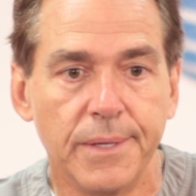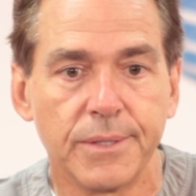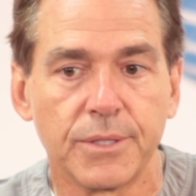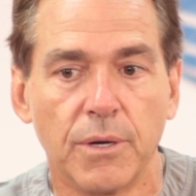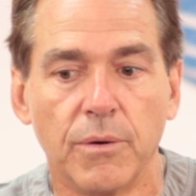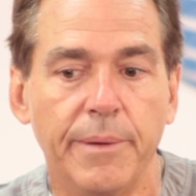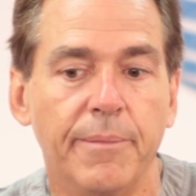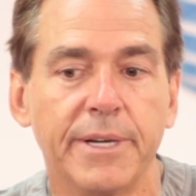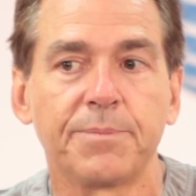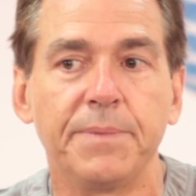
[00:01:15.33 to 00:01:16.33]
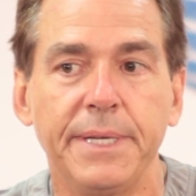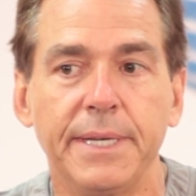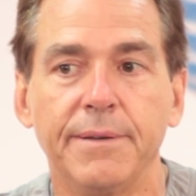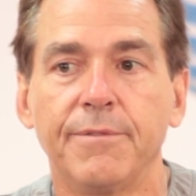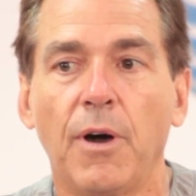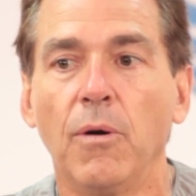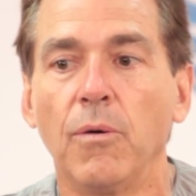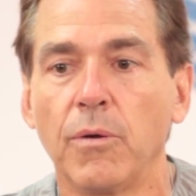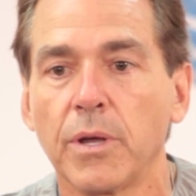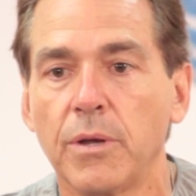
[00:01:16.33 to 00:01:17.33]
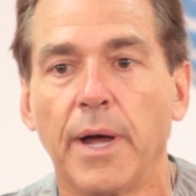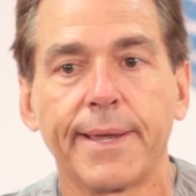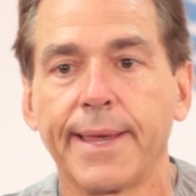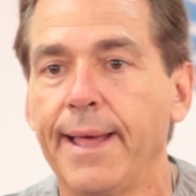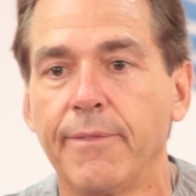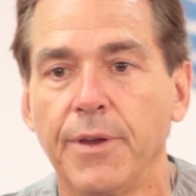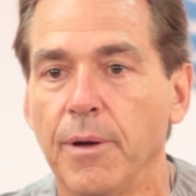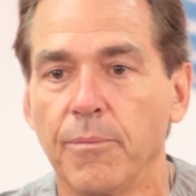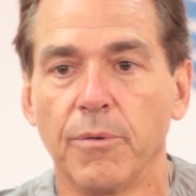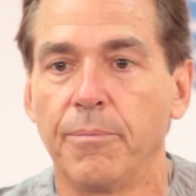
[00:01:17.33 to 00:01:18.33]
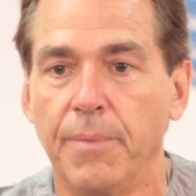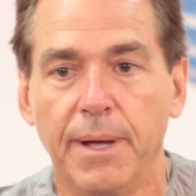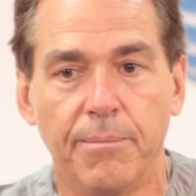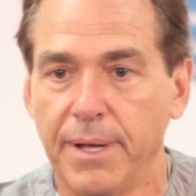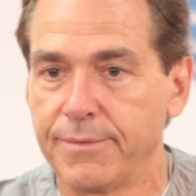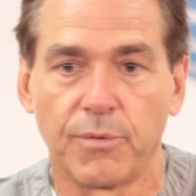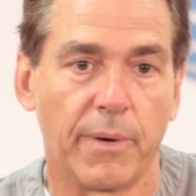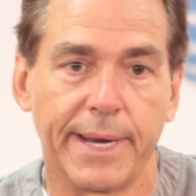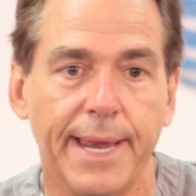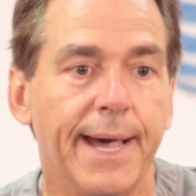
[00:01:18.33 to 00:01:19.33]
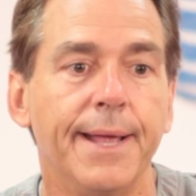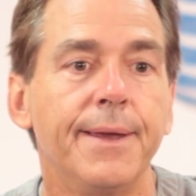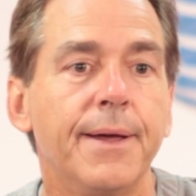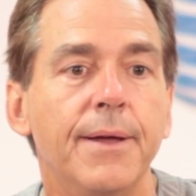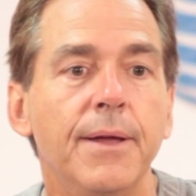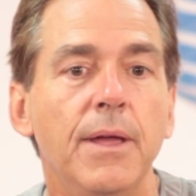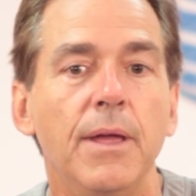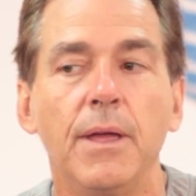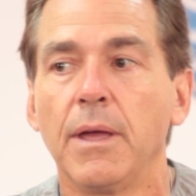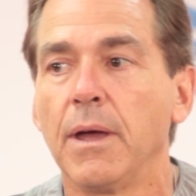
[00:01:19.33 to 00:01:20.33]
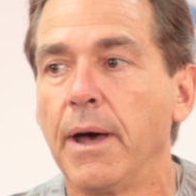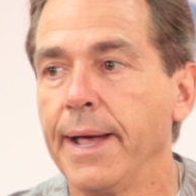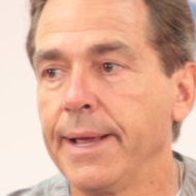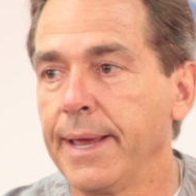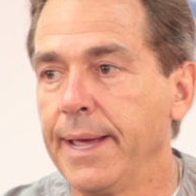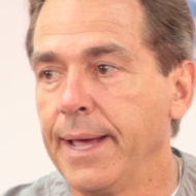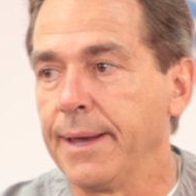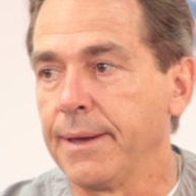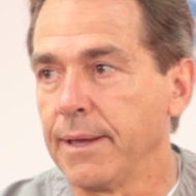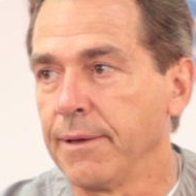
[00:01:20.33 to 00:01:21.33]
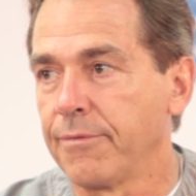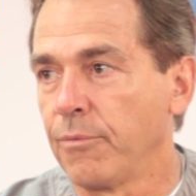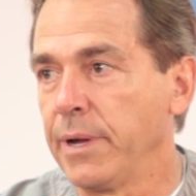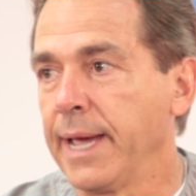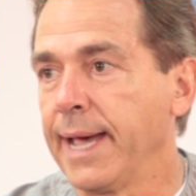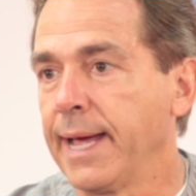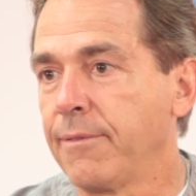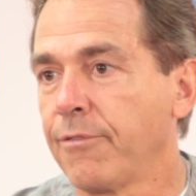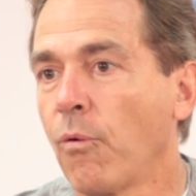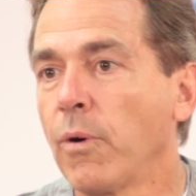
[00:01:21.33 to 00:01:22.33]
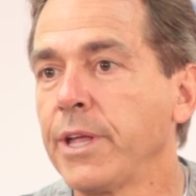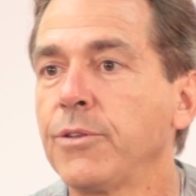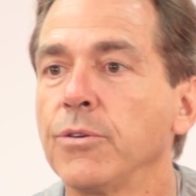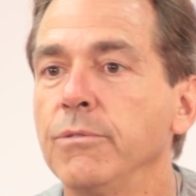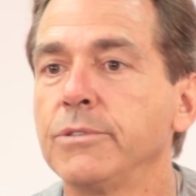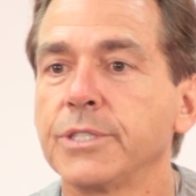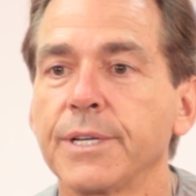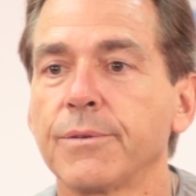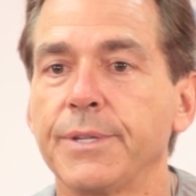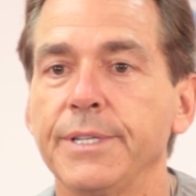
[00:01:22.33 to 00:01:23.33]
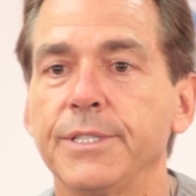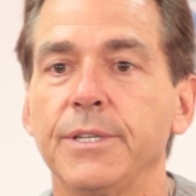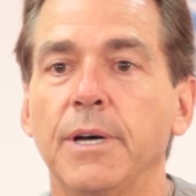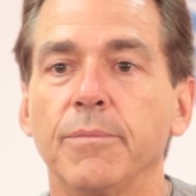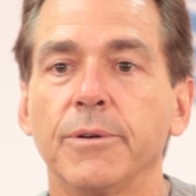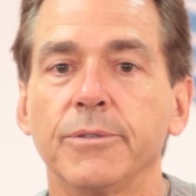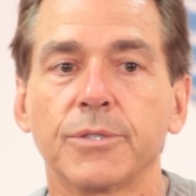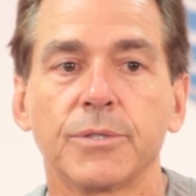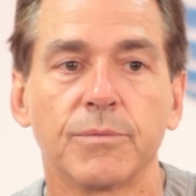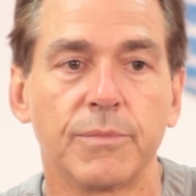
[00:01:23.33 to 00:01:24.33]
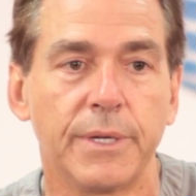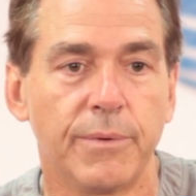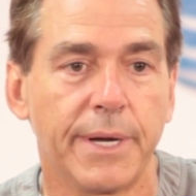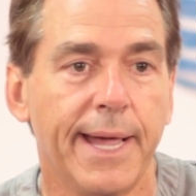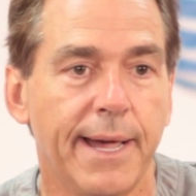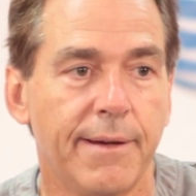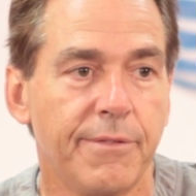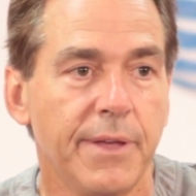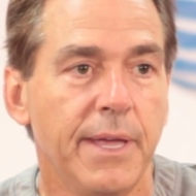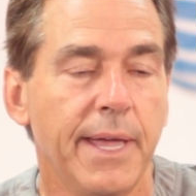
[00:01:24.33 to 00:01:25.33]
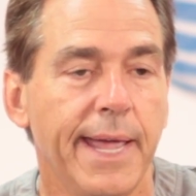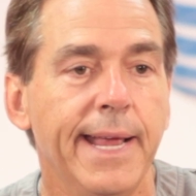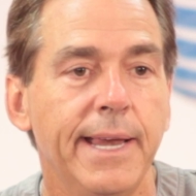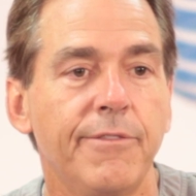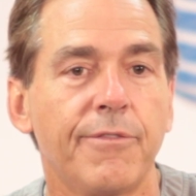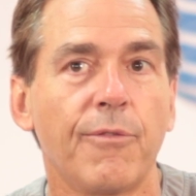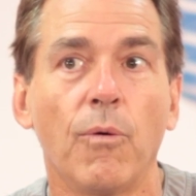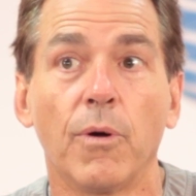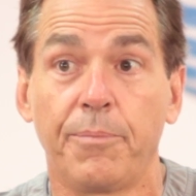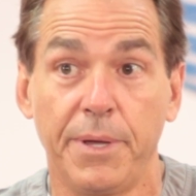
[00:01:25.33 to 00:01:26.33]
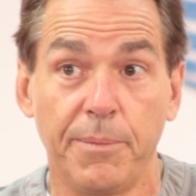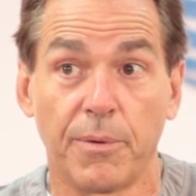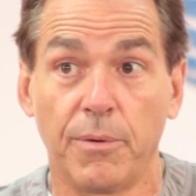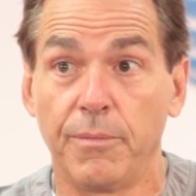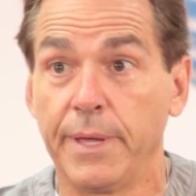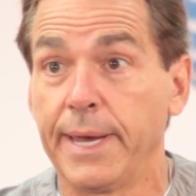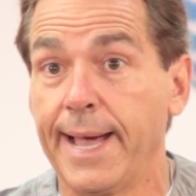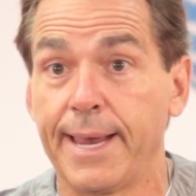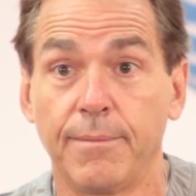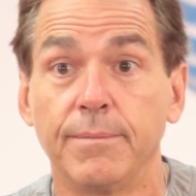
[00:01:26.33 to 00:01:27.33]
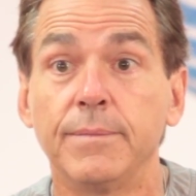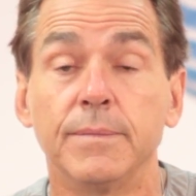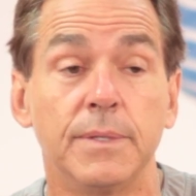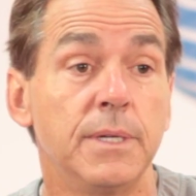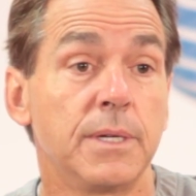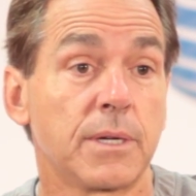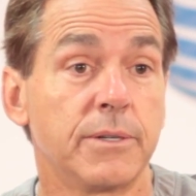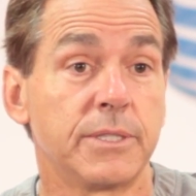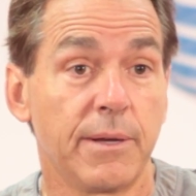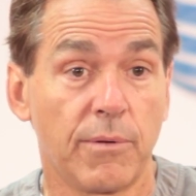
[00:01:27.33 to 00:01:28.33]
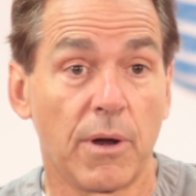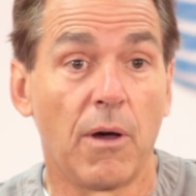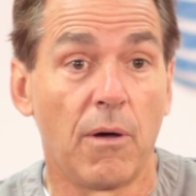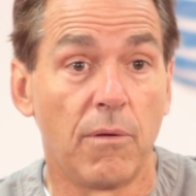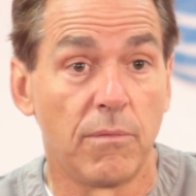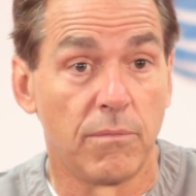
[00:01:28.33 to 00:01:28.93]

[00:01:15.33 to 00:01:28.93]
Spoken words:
So it must be in vogue not to have a number above 29, right? And if we had 42 single-digit numbers, we would have 84 people that had them, because they would all,